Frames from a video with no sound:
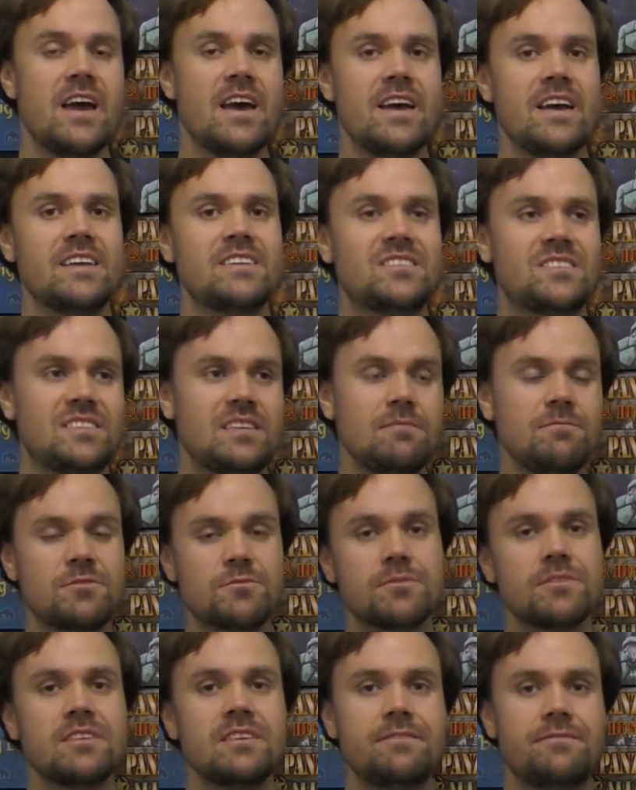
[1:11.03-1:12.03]
It seems
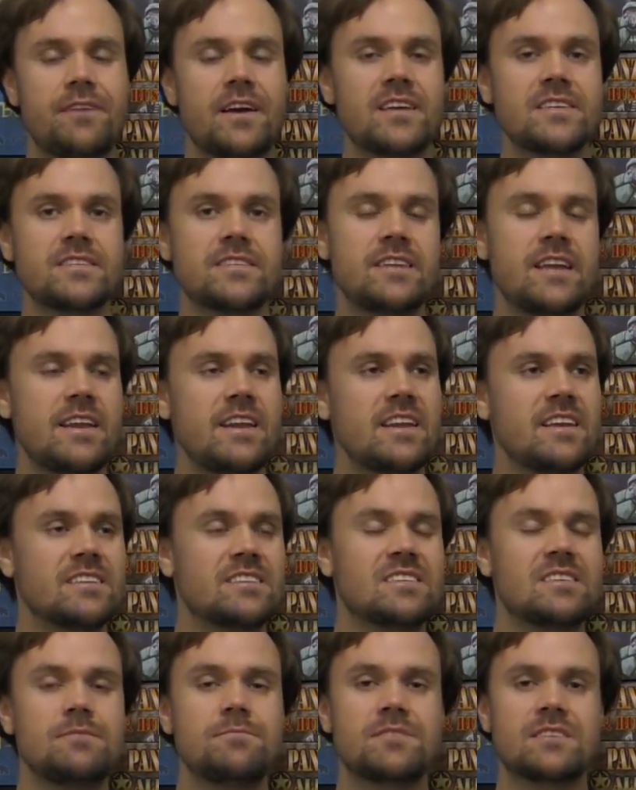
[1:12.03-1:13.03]
really fascinating. It
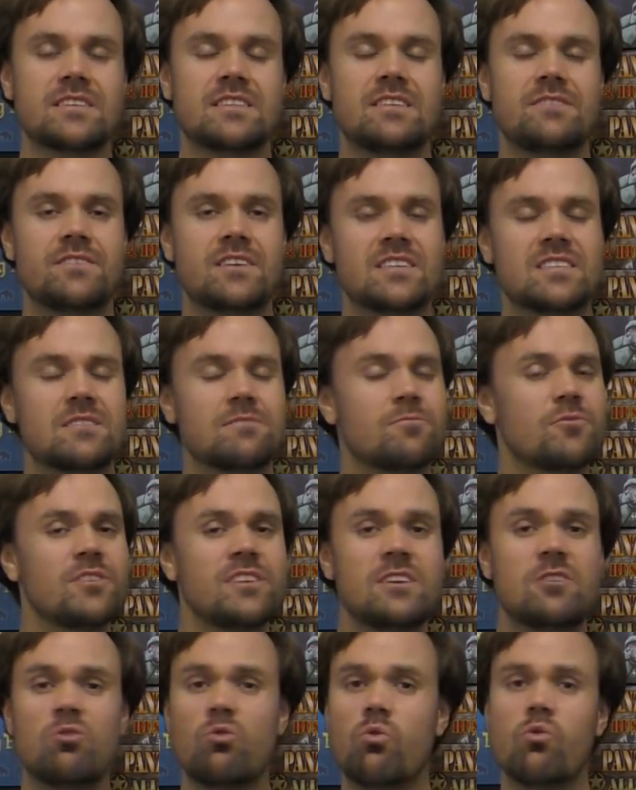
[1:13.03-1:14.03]
seems like they've got some really
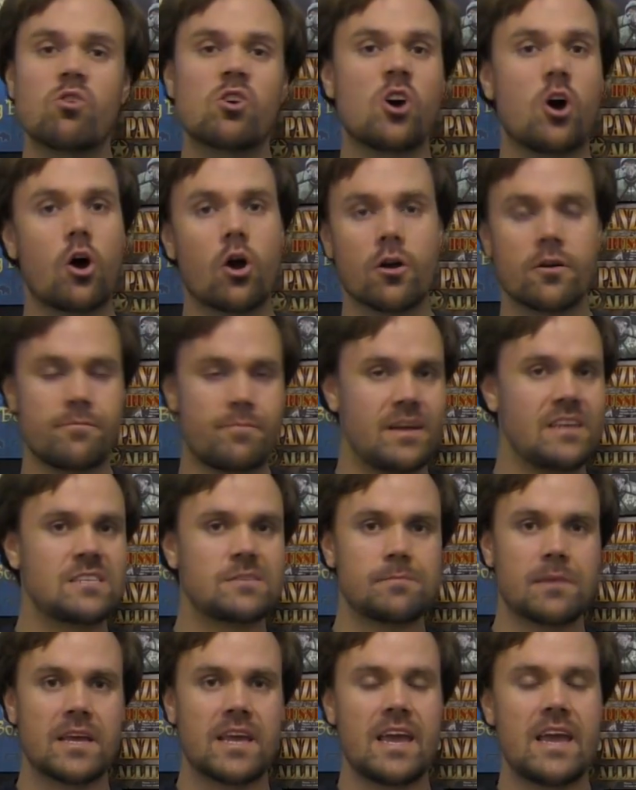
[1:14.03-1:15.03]
cool card-based
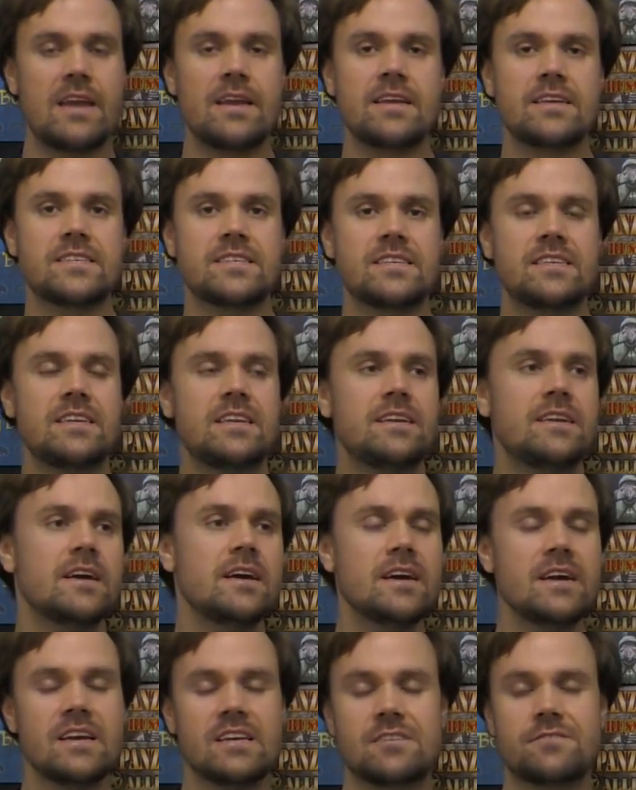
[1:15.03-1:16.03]
mechanics in it,
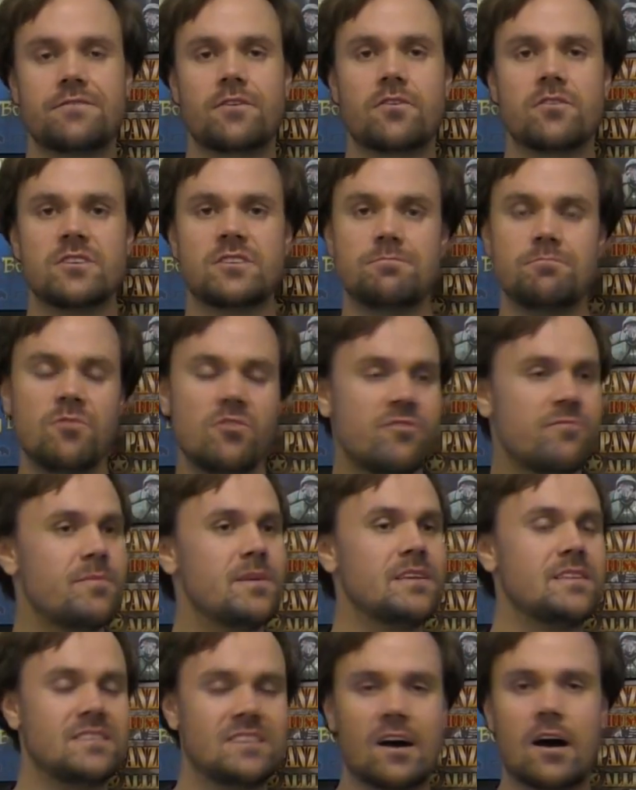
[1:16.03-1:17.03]
as far as
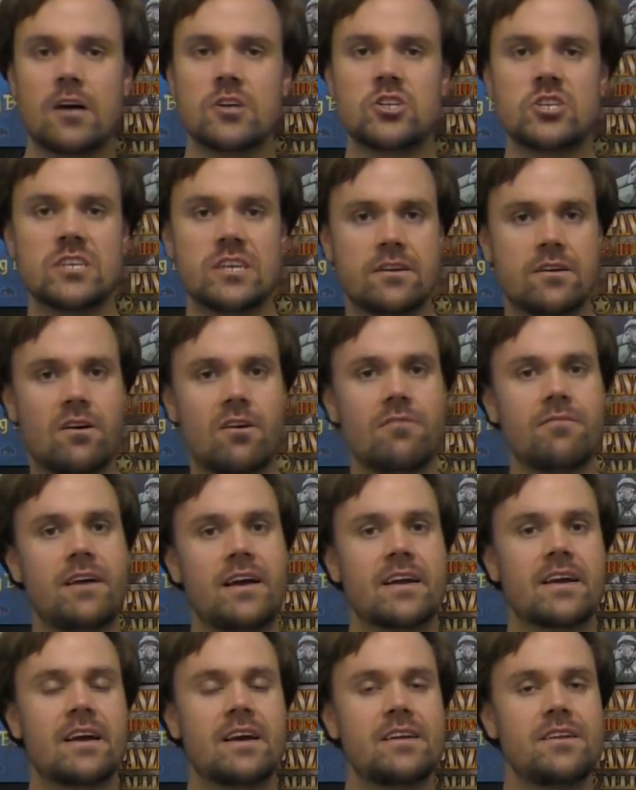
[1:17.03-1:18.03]
movement, dodging, and all
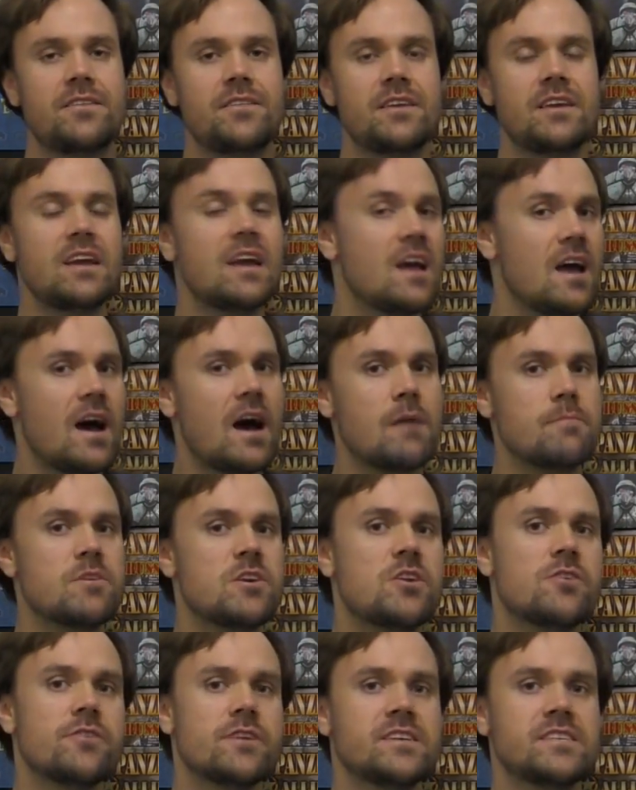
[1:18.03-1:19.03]
that kind of thing. I'm
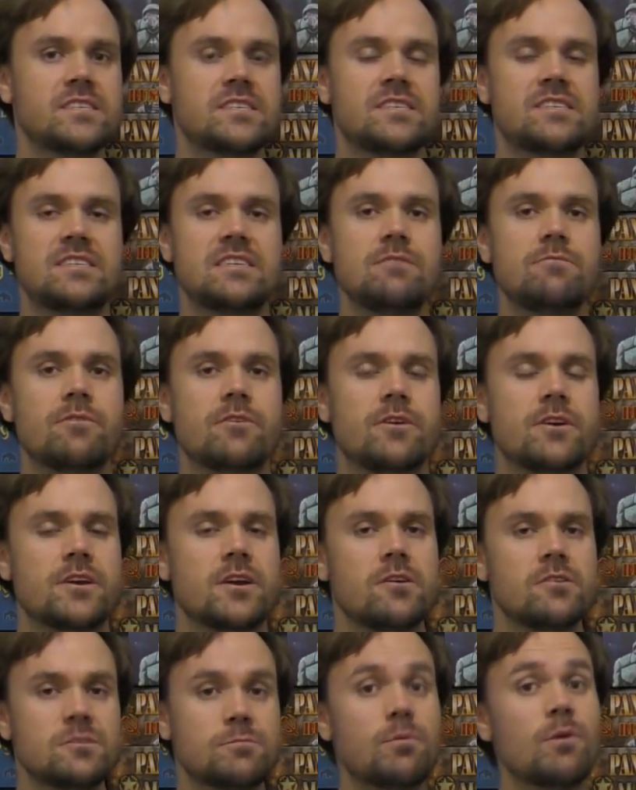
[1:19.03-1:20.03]
curious to see where it
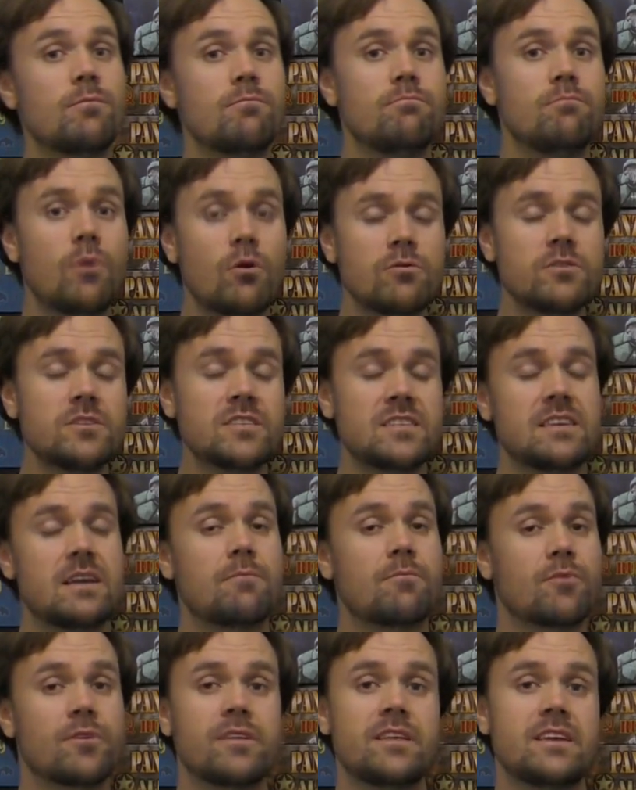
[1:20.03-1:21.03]
goes, but mostly I'm
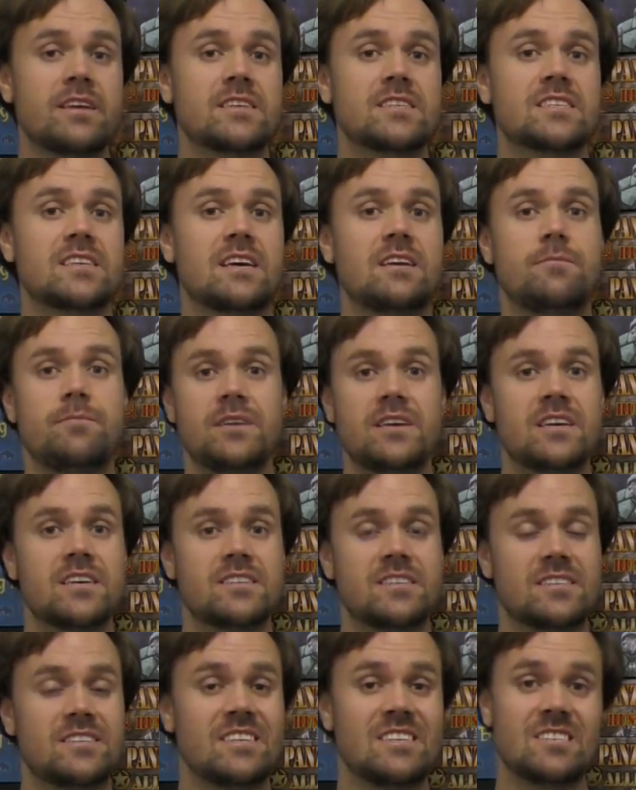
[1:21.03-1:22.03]
really excited because
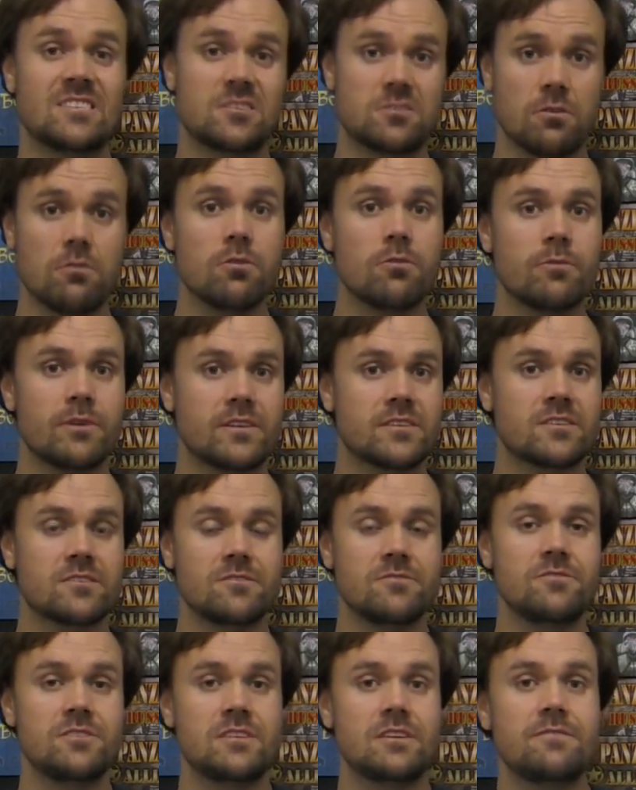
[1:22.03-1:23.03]
it's a solo
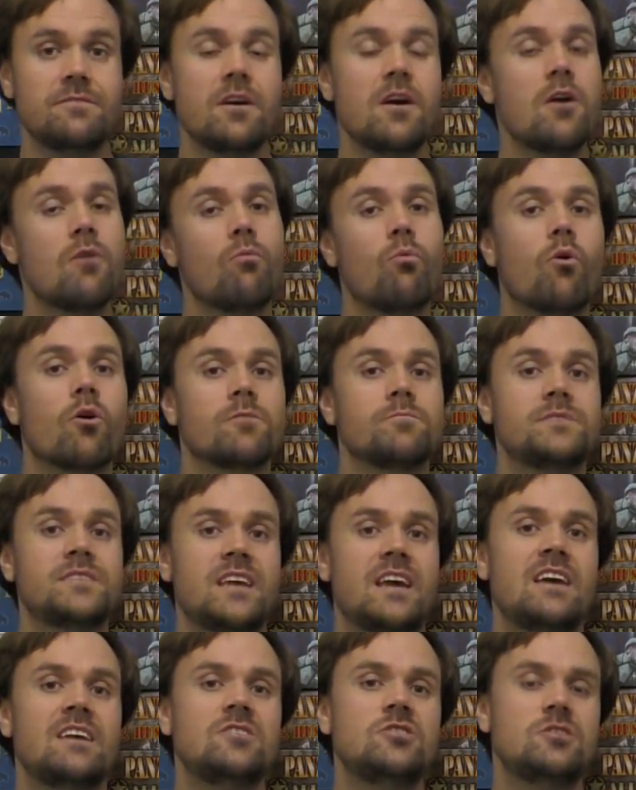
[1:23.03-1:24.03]
exclusive. Warp's
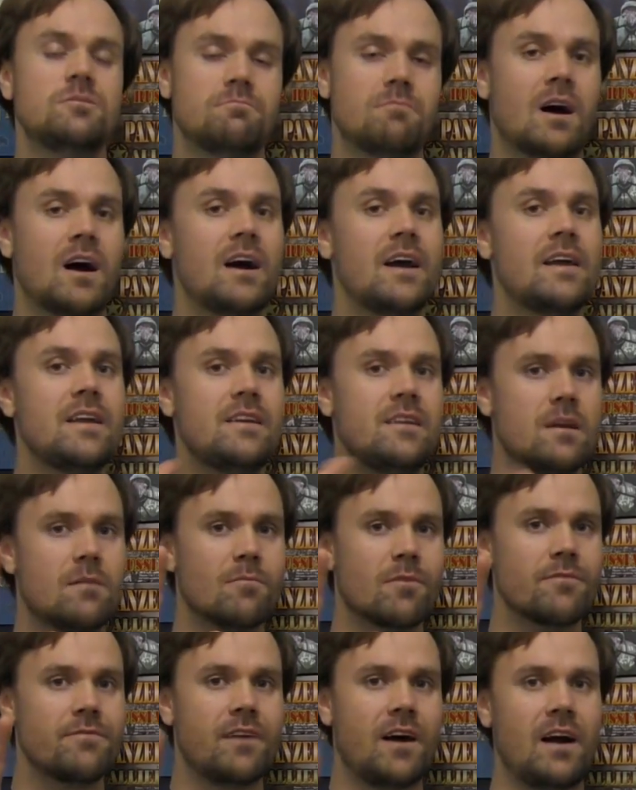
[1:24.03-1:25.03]
Edge, my number number
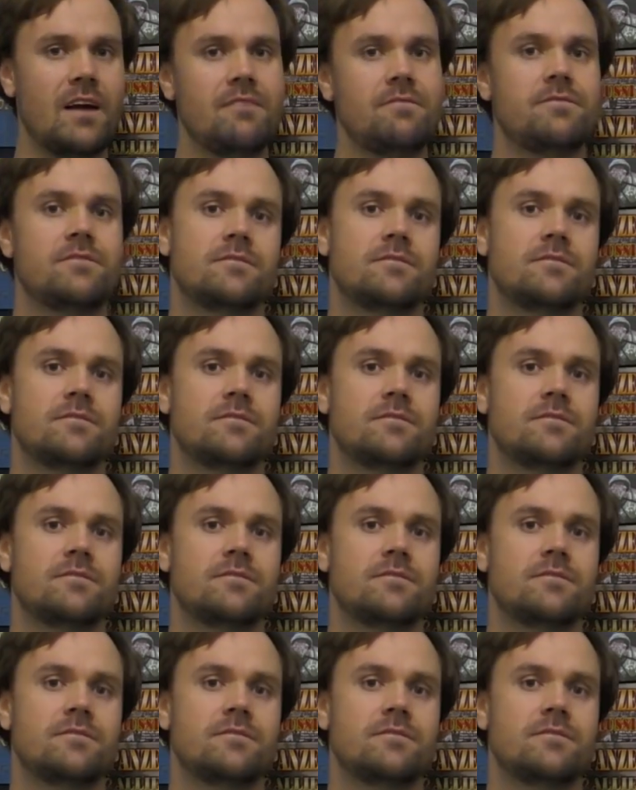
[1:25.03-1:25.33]
five.